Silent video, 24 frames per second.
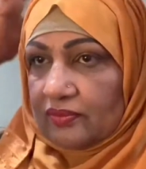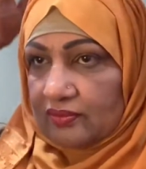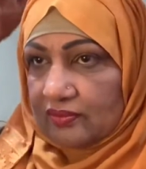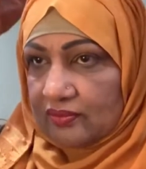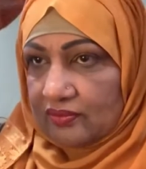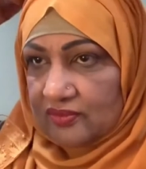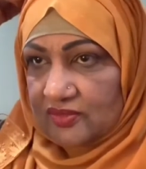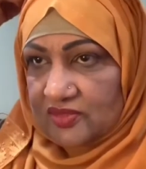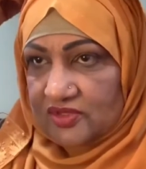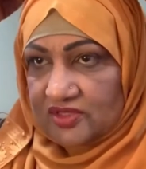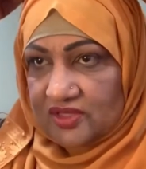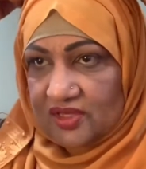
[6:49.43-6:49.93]

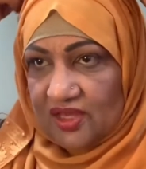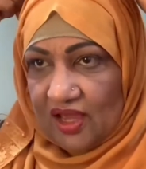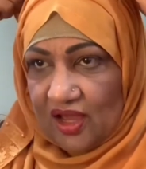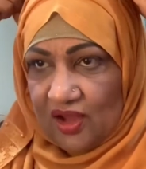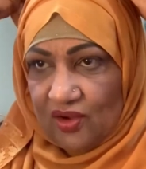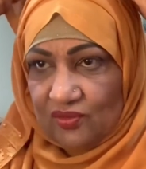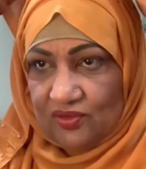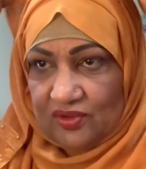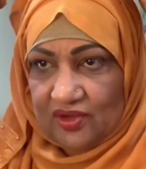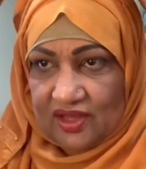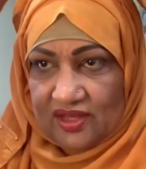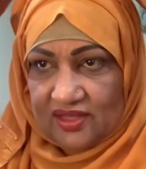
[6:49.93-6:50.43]
see how
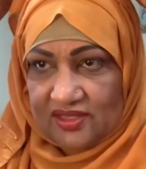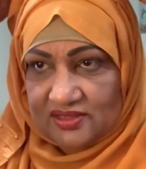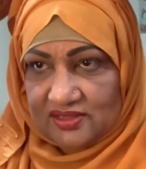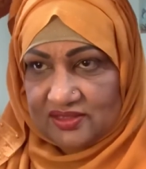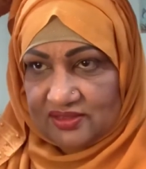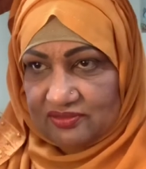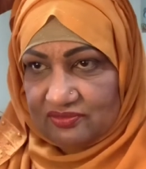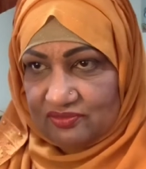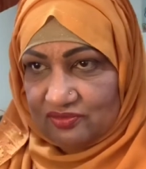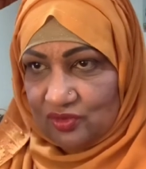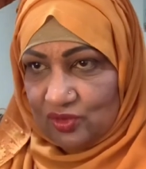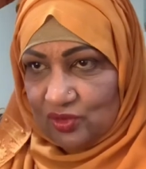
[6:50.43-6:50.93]
nice the
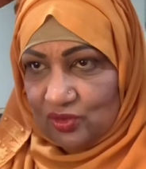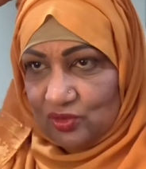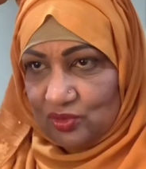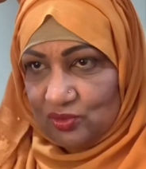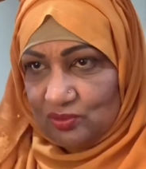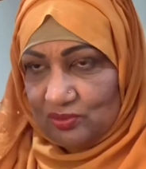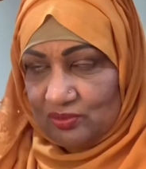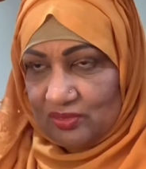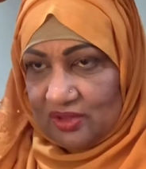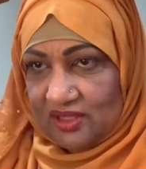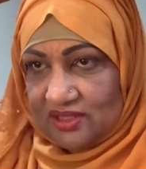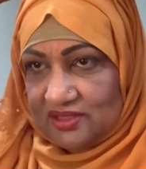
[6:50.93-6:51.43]
volume
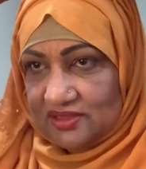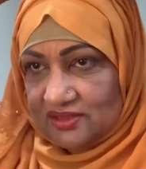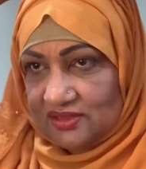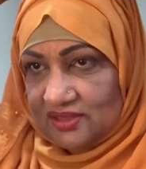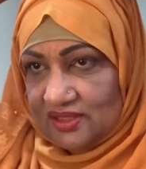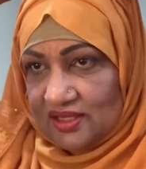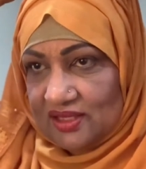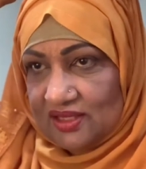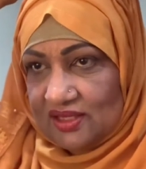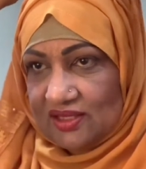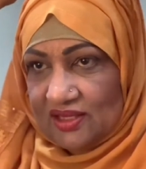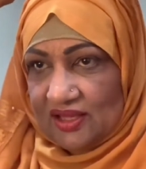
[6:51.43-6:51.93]
makes it.
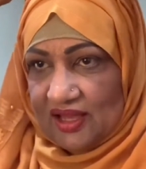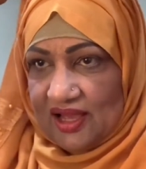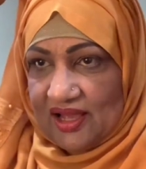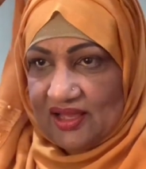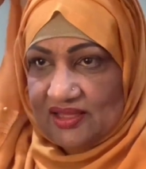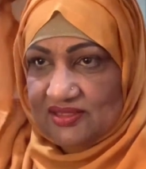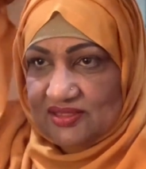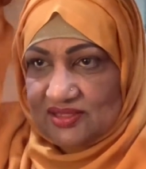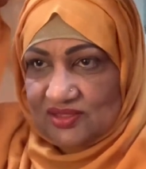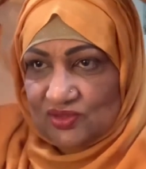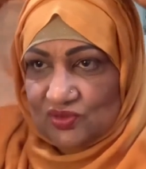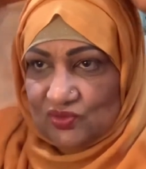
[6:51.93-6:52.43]
Has
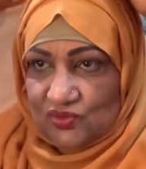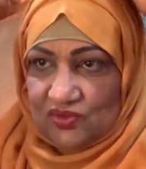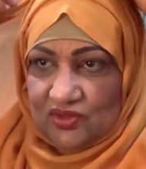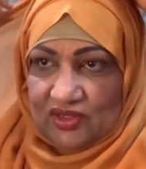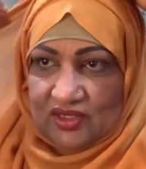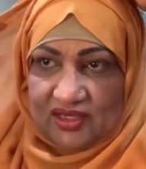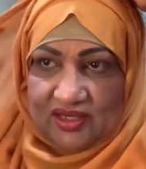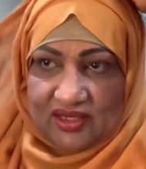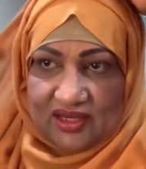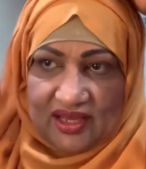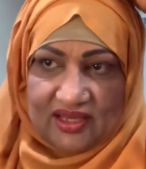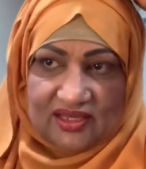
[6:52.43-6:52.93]
this really
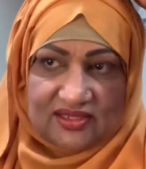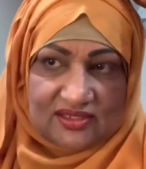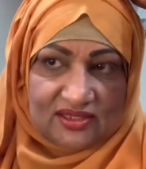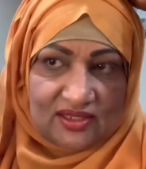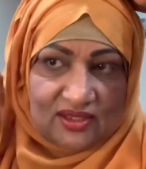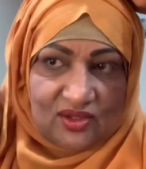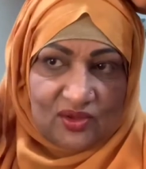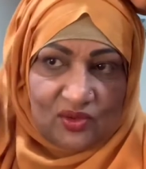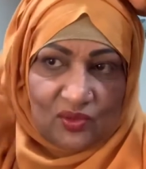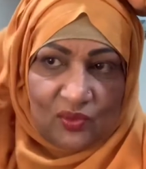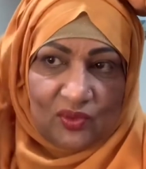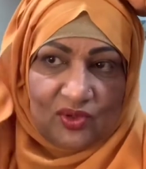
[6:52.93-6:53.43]
nice
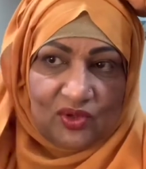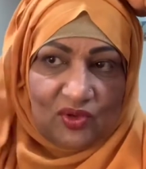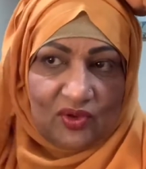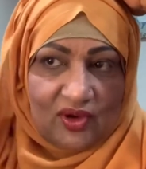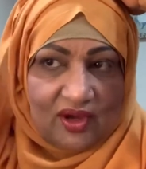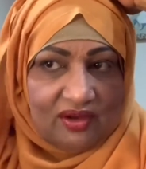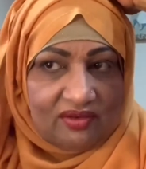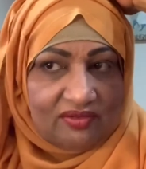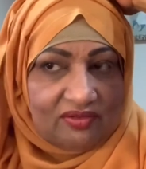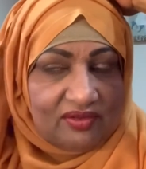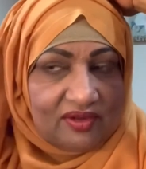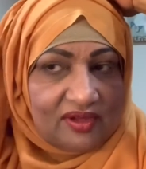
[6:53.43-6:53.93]
look when you
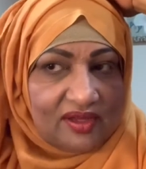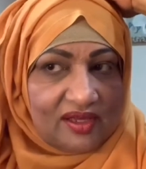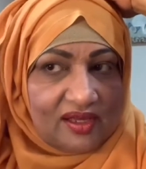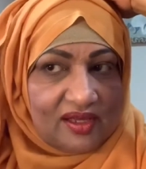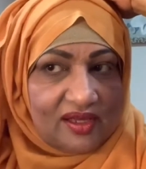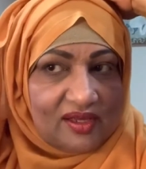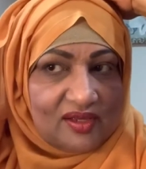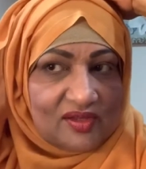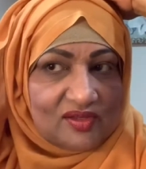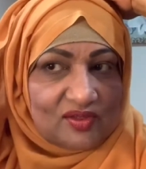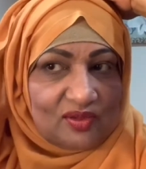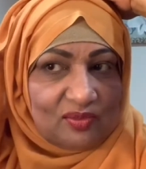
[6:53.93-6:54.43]
have
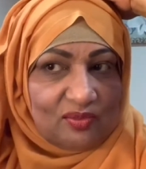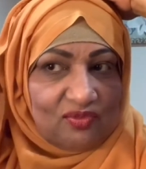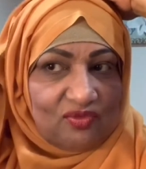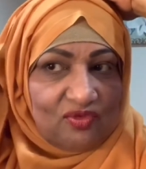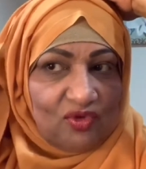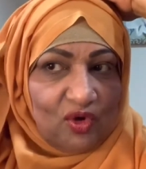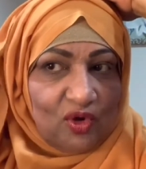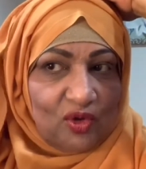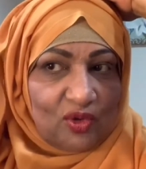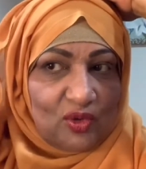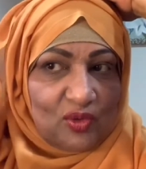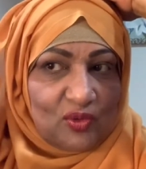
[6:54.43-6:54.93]
some
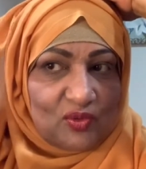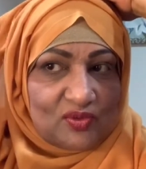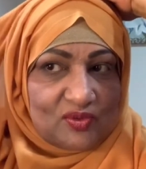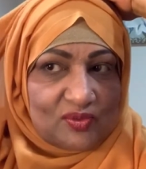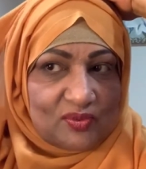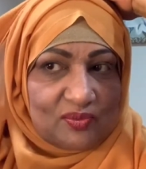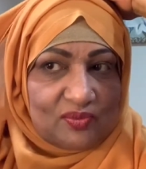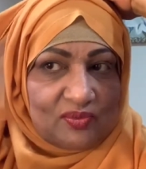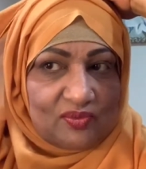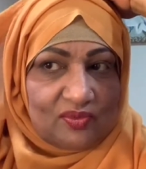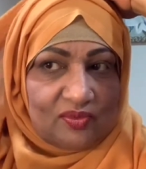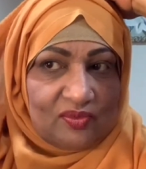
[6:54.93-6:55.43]
volume
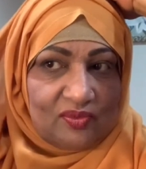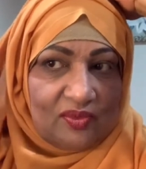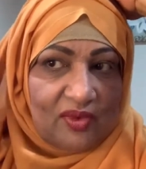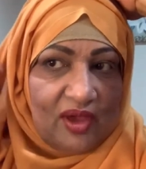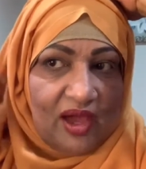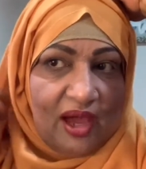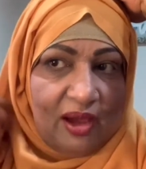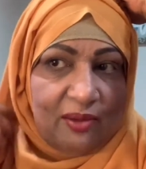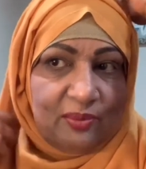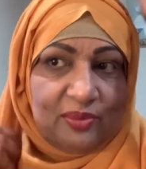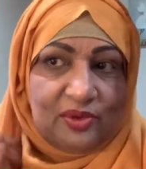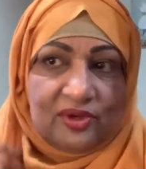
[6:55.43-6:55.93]

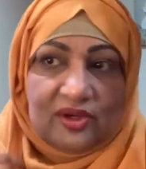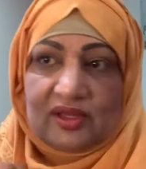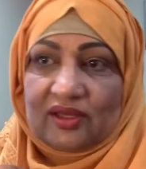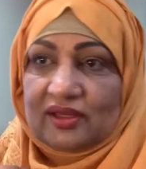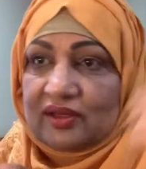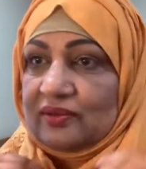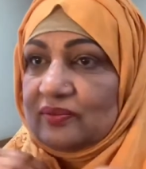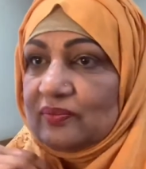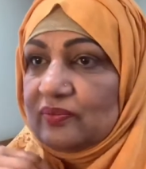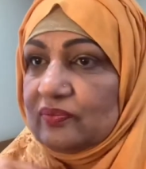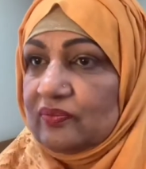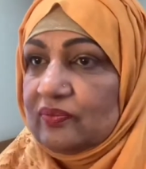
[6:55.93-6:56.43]
happening.
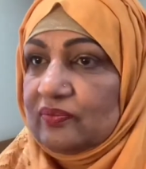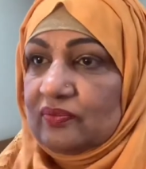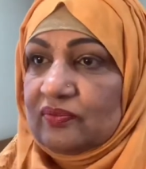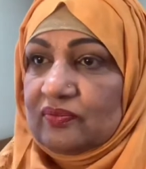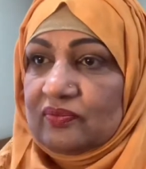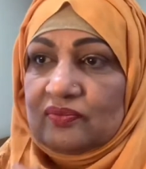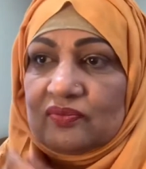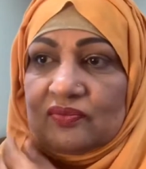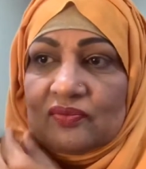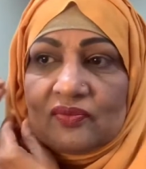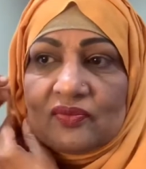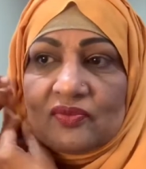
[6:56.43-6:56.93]

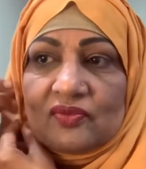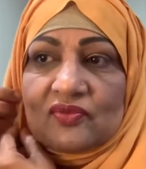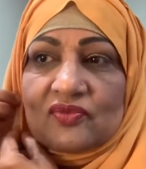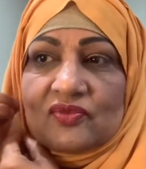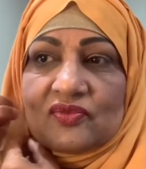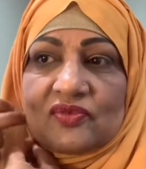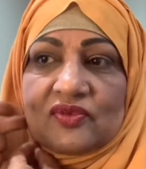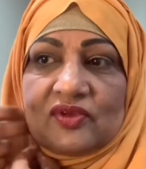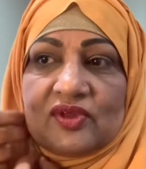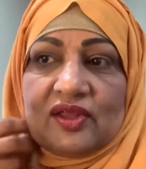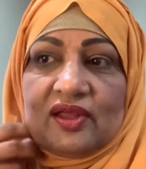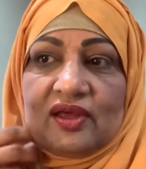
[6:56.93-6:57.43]

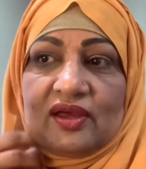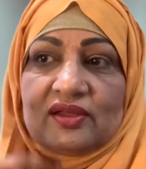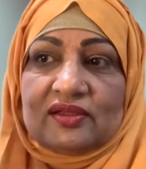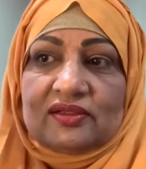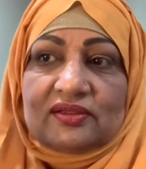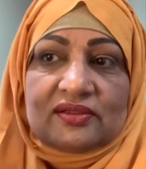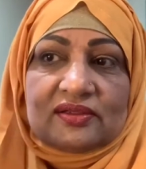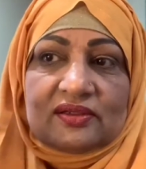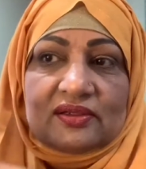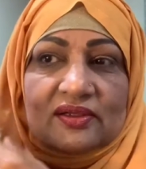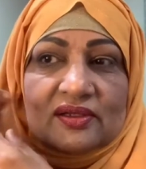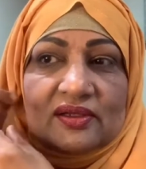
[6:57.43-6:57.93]
See that?
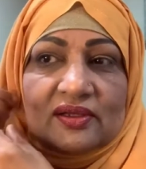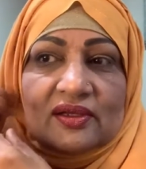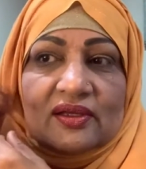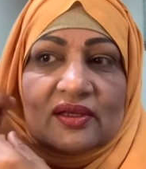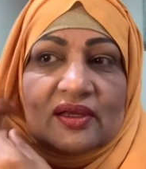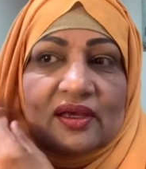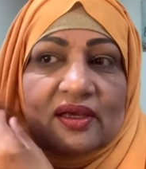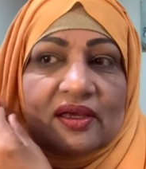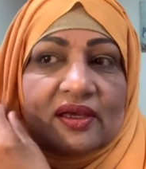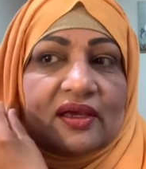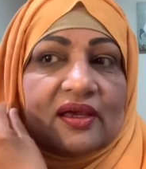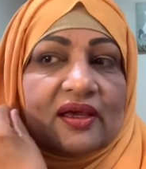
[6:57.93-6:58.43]

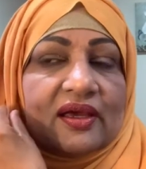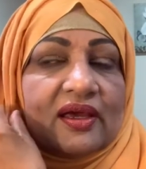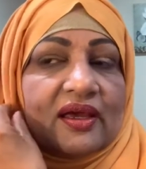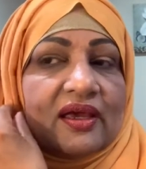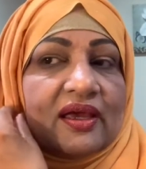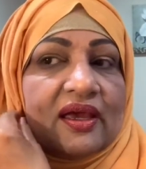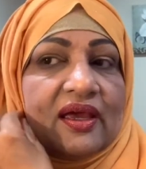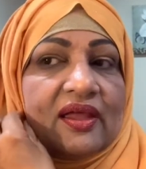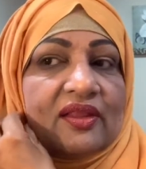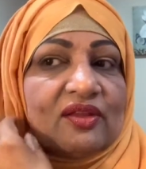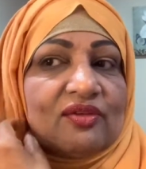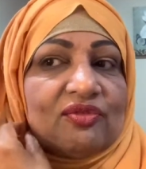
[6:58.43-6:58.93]

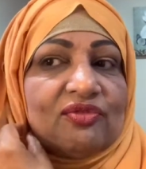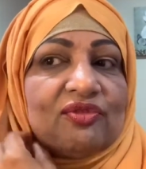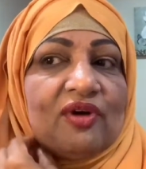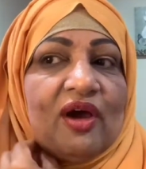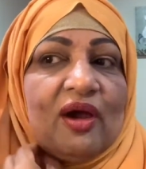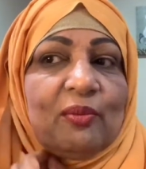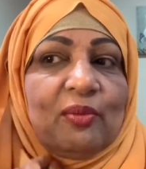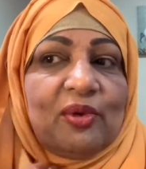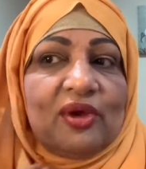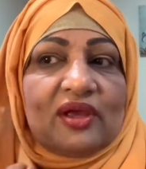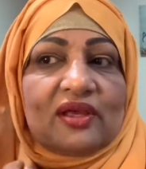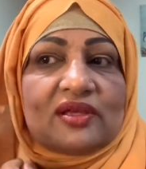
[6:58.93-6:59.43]
And the
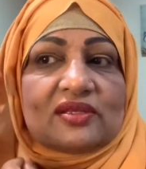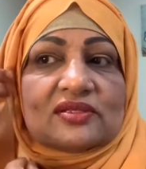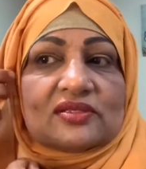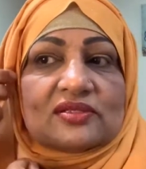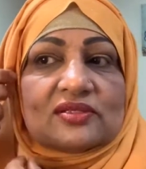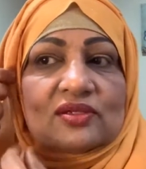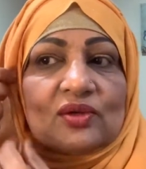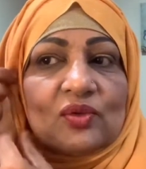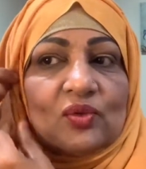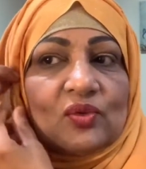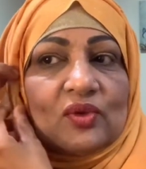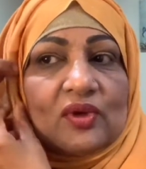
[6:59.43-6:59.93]
fabric is
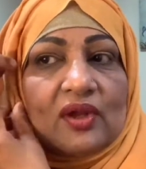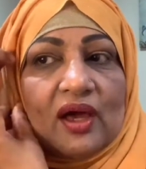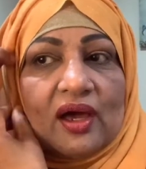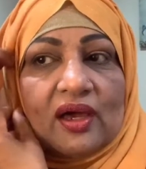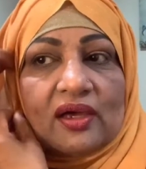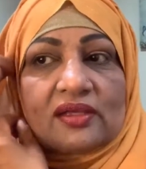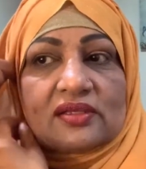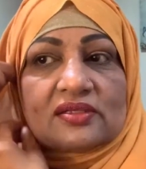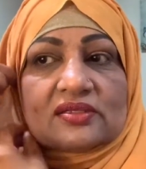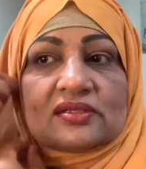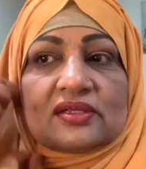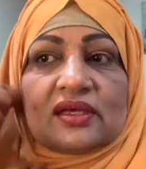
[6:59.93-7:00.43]
so
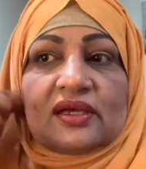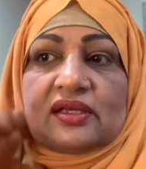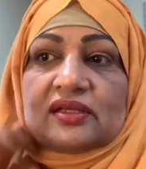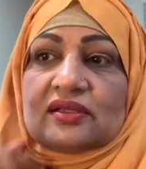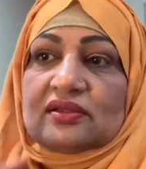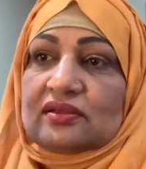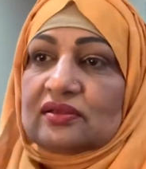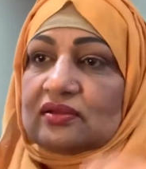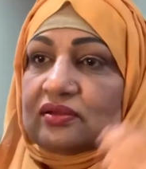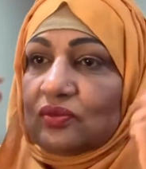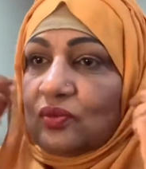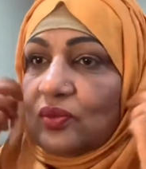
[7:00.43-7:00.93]
nice that
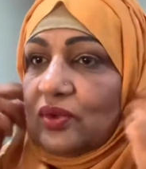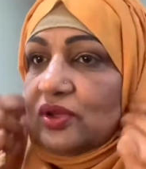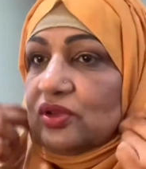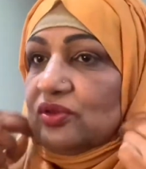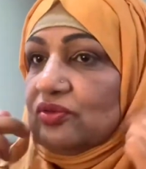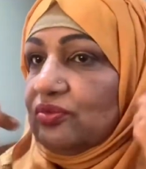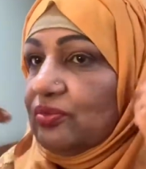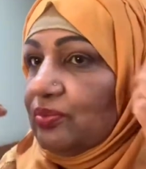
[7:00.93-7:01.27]
when you